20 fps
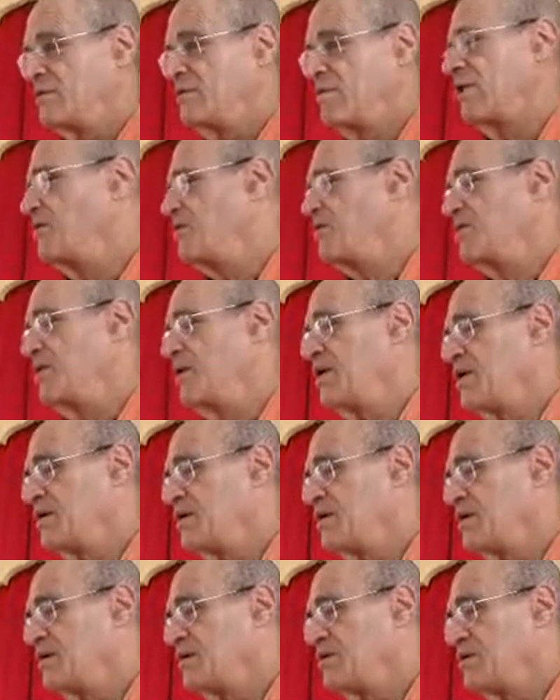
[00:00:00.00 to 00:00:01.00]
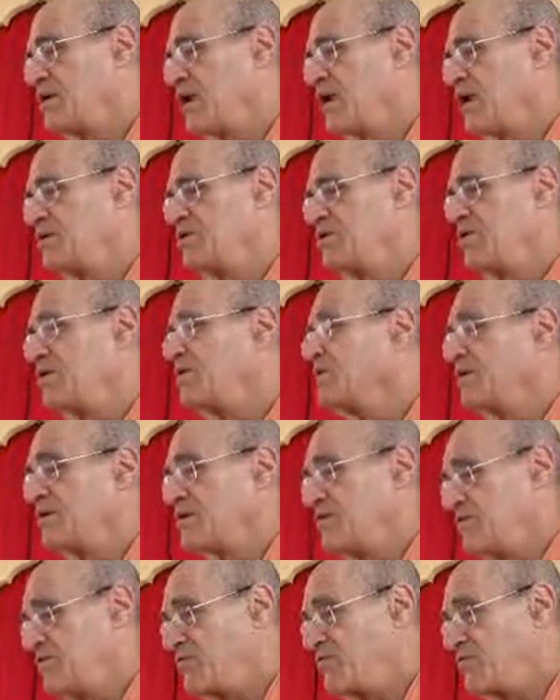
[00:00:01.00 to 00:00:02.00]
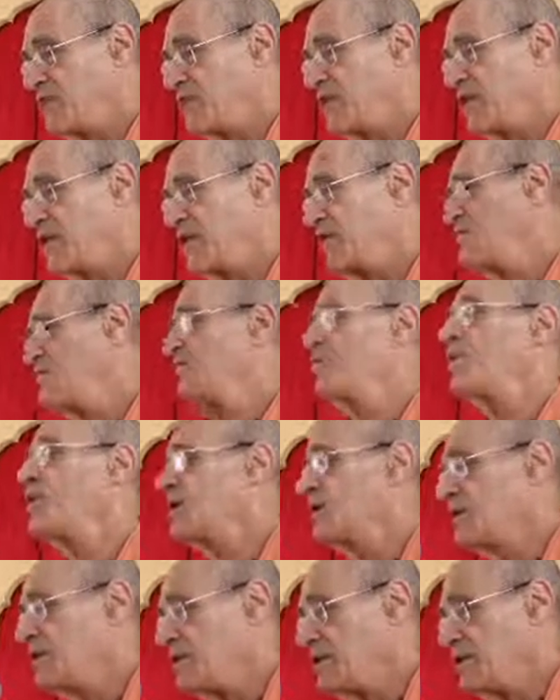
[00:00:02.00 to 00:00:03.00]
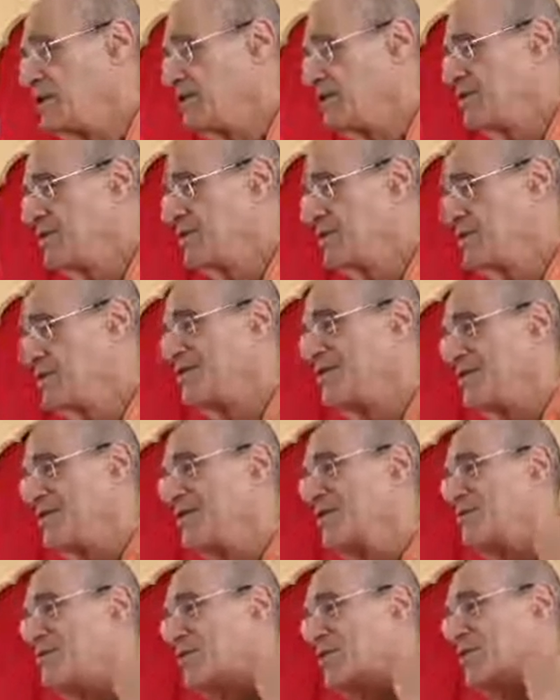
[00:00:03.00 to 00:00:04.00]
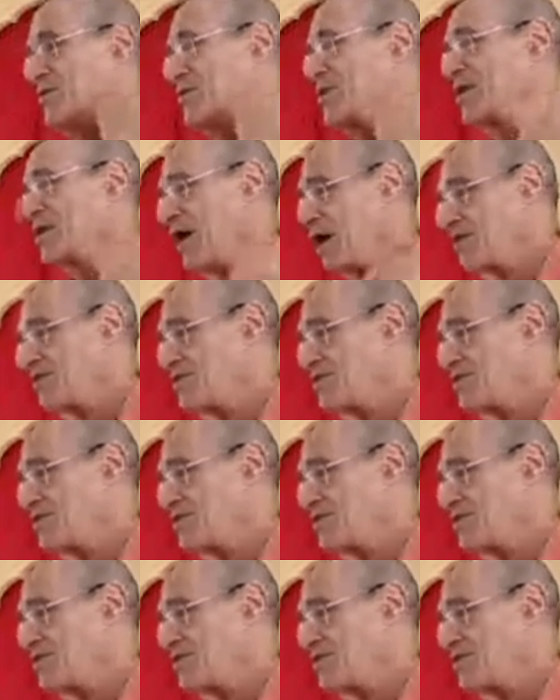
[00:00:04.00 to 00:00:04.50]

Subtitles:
What do you mean? I do everything for you. I give you money. What do you mean?